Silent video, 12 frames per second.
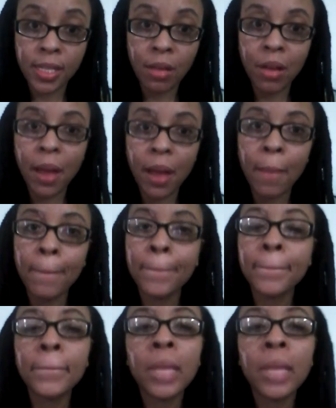Okay,
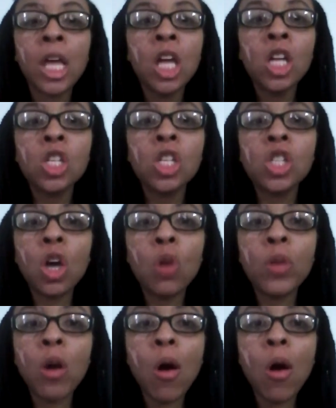So
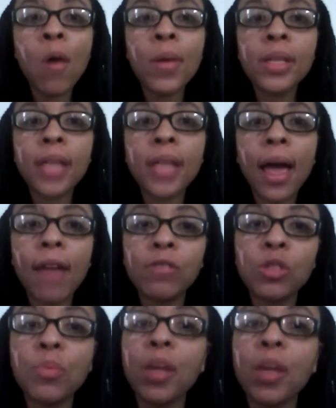we always have
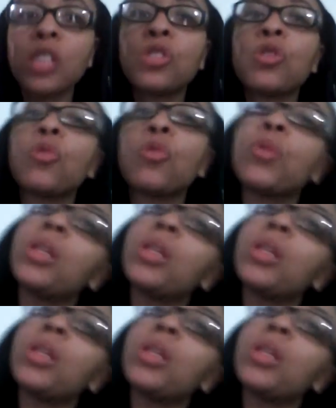to make sure we